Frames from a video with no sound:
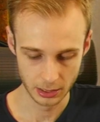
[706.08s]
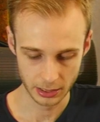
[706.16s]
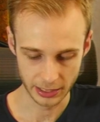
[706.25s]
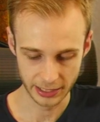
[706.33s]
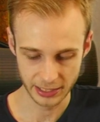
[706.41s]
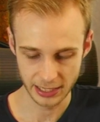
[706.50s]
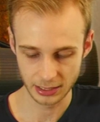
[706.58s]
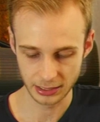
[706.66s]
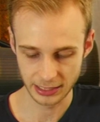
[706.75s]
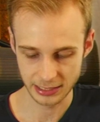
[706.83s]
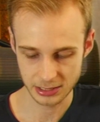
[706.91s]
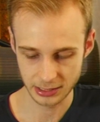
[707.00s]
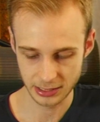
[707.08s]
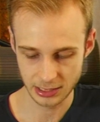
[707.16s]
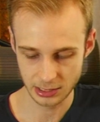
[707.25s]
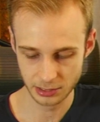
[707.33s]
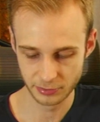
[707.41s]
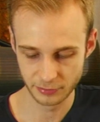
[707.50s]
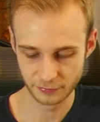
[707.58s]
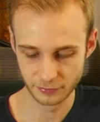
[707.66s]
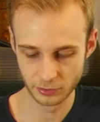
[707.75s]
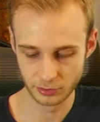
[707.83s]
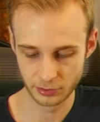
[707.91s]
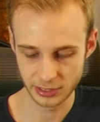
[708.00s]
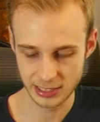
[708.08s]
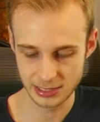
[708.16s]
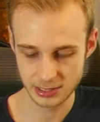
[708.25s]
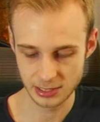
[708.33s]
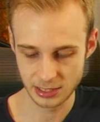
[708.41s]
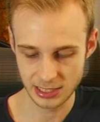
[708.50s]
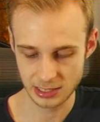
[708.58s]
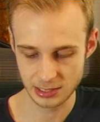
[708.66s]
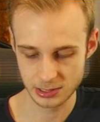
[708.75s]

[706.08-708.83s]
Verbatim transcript: And then lastly, number four is the